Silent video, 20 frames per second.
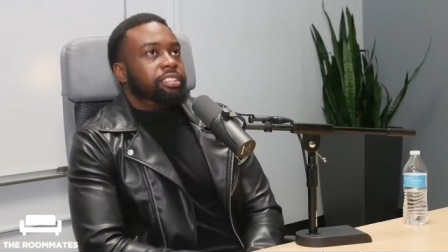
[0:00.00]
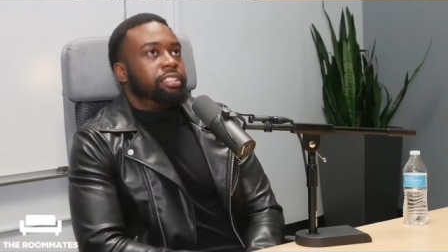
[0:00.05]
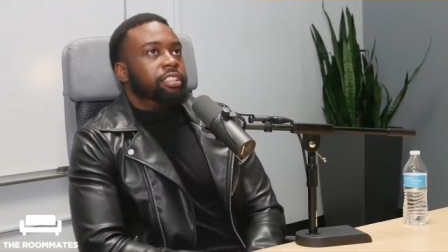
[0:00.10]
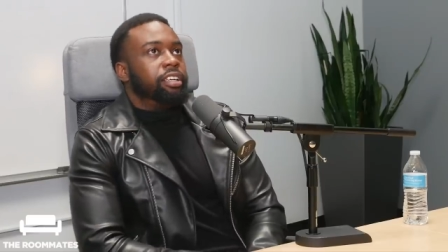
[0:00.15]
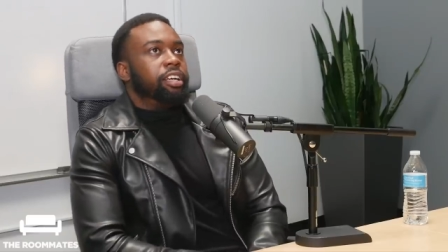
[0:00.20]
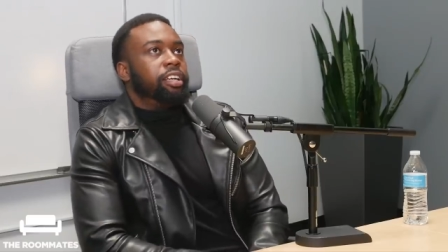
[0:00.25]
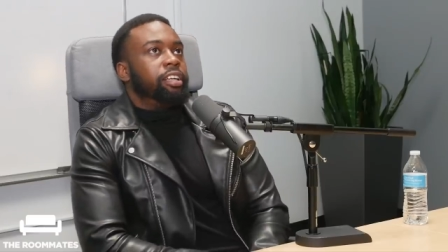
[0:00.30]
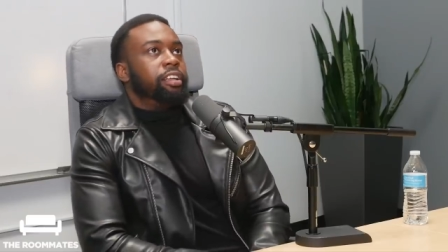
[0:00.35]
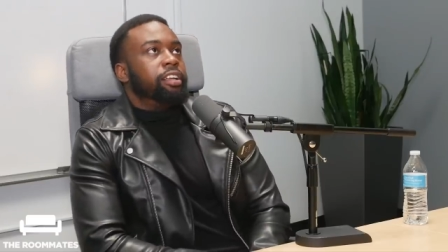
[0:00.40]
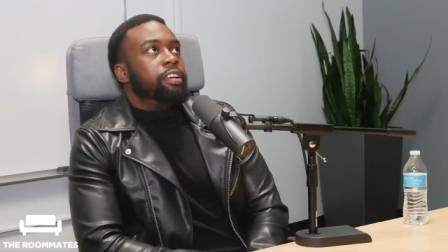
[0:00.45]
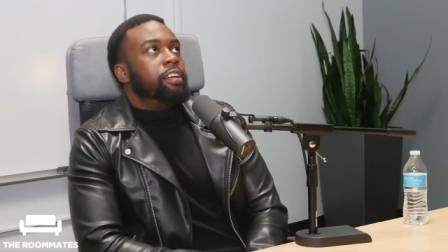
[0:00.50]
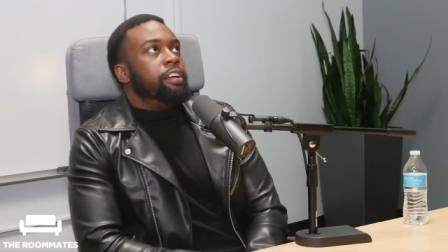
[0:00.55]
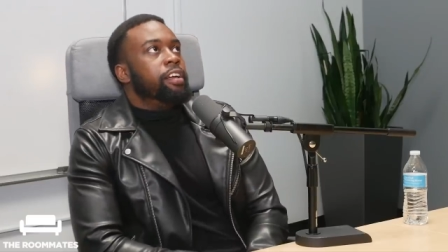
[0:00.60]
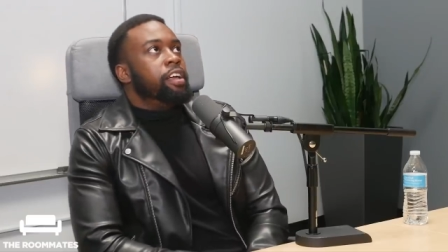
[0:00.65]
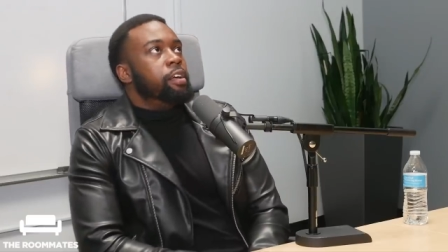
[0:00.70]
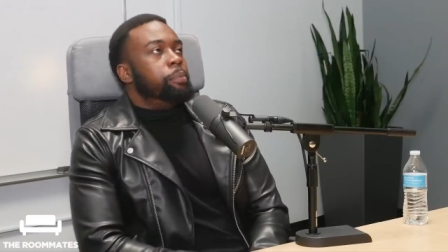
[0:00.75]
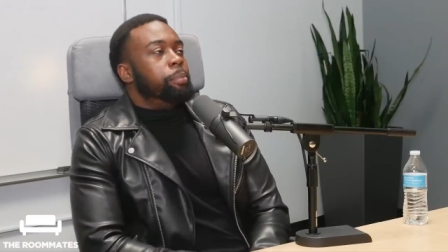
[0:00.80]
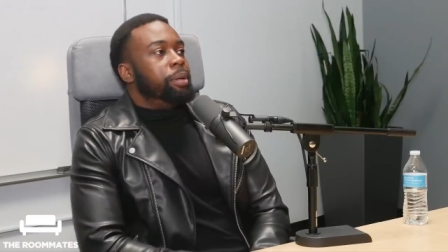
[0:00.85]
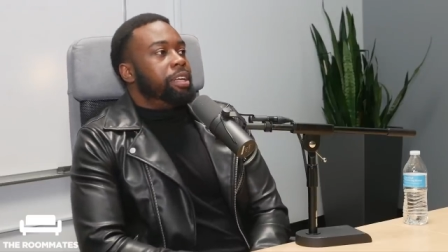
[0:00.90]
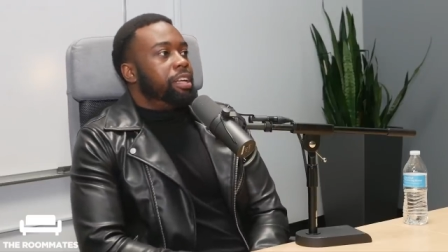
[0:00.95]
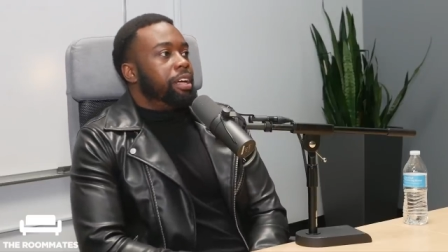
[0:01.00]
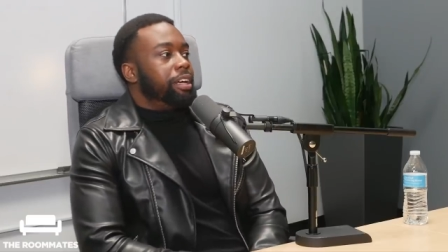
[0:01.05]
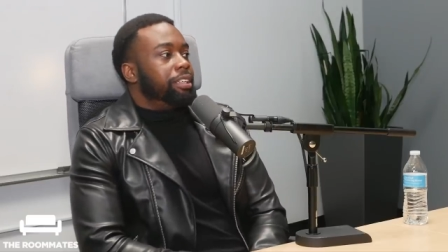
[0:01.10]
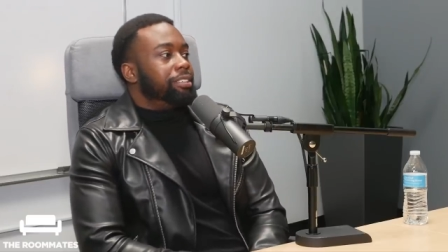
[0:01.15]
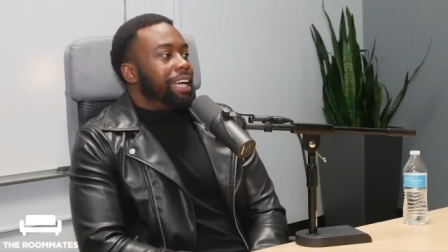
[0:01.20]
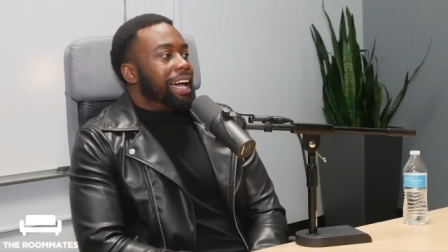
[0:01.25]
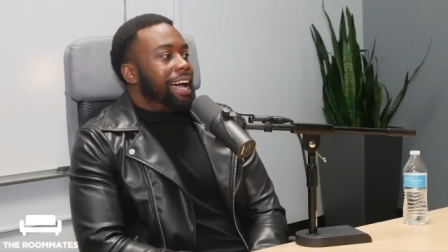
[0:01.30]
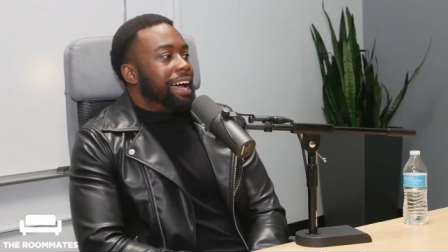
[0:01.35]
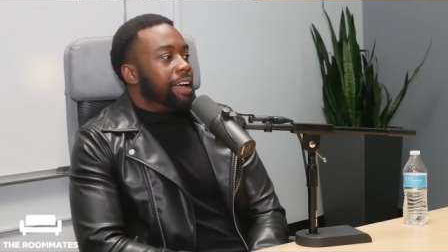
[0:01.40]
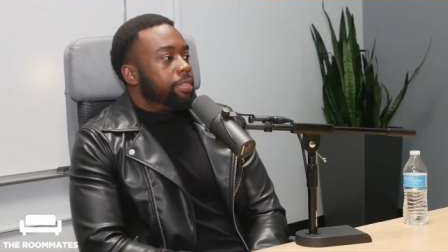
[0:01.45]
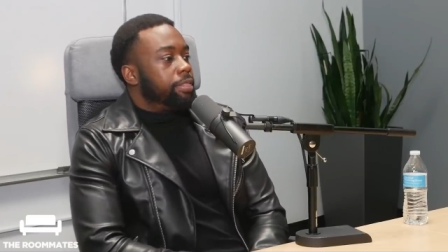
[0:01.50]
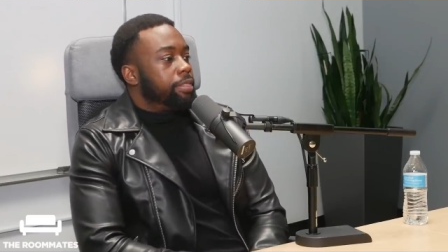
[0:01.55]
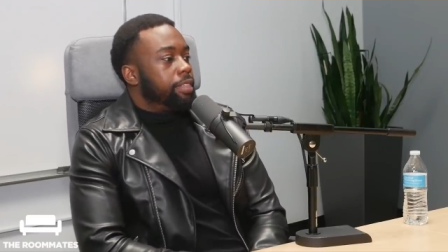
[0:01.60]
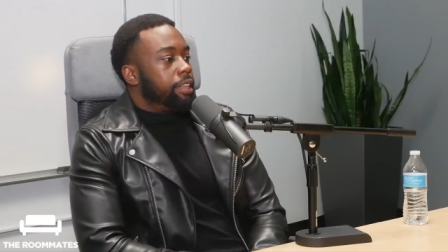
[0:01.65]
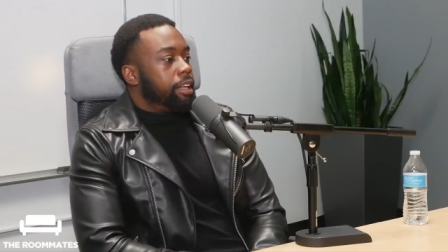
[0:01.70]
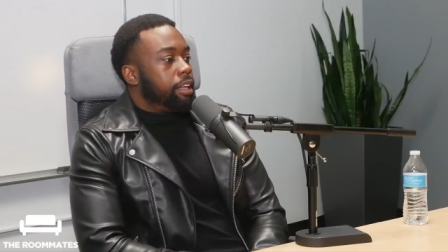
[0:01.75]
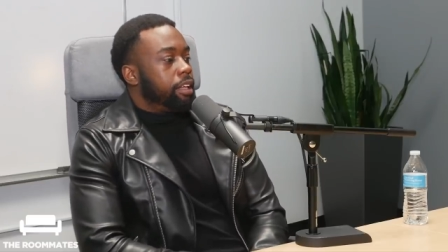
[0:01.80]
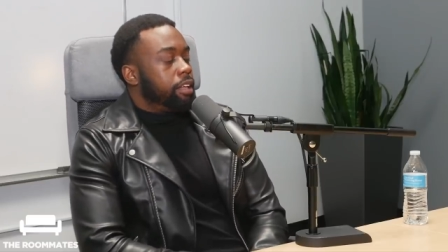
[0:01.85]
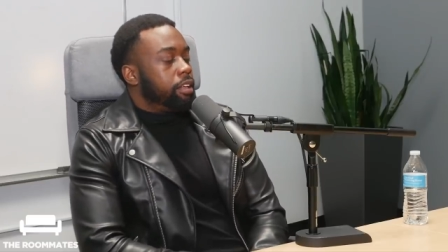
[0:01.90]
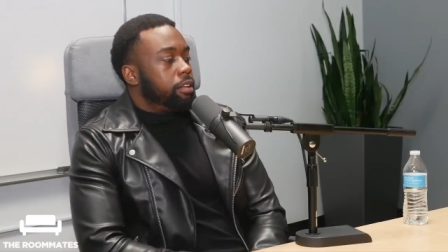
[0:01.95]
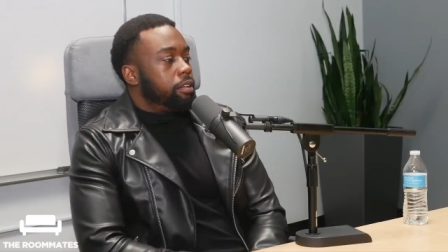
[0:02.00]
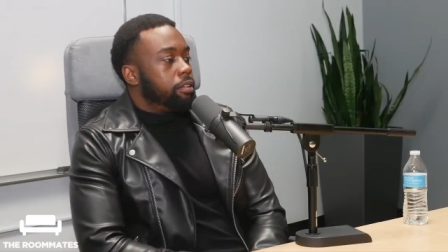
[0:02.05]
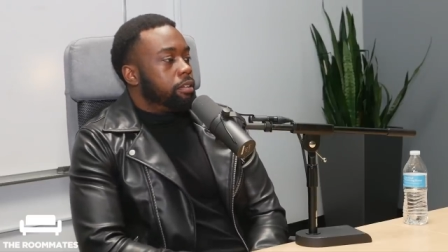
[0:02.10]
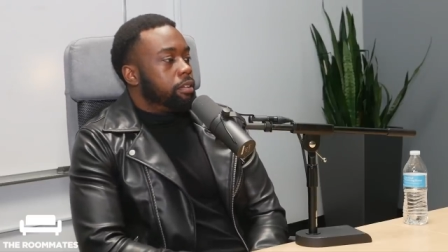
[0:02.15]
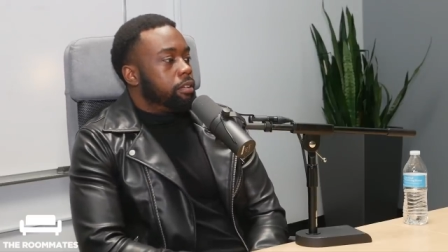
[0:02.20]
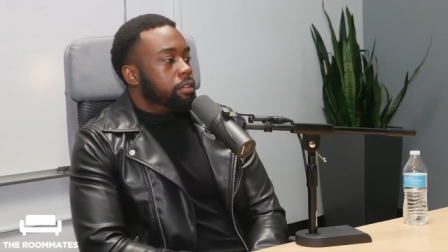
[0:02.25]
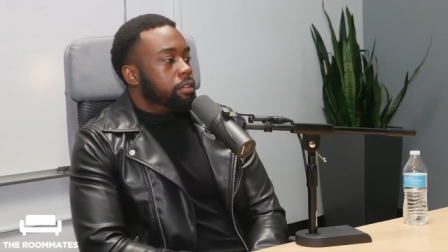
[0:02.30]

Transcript: good, because I think...